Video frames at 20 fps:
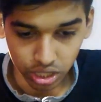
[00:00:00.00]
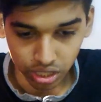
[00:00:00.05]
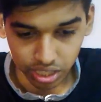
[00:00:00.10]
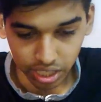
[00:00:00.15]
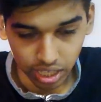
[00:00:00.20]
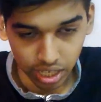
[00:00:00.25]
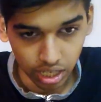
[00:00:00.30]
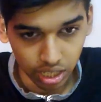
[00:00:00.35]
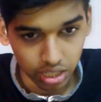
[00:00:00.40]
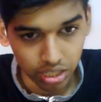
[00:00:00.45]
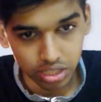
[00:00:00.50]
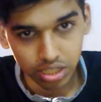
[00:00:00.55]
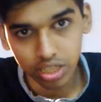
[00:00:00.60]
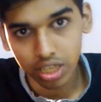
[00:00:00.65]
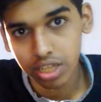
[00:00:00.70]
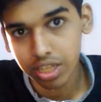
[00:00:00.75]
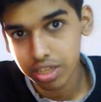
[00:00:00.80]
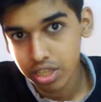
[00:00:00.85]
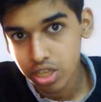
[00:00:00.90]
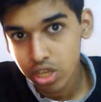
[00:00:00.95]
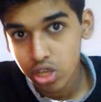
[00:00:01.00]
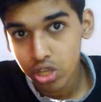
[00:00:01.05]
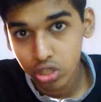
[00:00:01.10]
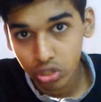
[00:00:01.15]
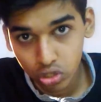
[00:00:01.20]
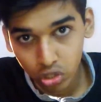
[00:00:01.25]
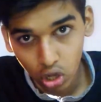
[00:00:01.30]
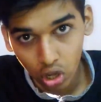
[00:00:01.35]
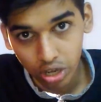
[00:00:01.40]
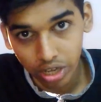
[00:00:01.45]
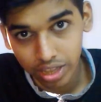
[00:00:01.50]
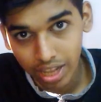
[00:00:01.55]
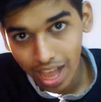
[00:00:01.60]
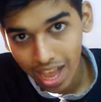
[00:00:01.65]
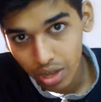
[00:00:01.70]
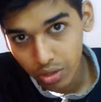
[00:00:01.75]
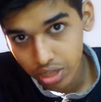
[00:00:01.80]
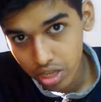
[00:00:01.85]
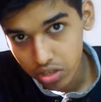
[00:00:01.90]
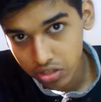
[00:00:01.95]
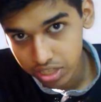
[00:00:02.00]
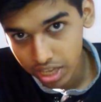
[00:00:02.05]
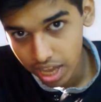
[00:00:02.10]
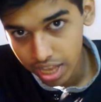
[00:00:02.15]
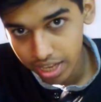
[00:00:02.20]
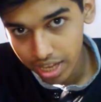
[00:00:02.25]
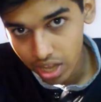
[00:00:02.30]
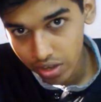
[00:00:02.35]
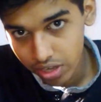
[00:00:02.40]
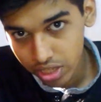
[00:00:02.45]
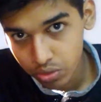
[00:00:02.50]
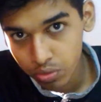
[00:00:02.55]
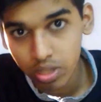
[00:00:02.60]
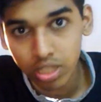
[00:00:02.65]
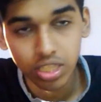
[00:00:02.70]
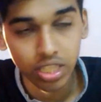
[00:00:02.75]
Sigurdsson. Jordan Ayew just signed now as well.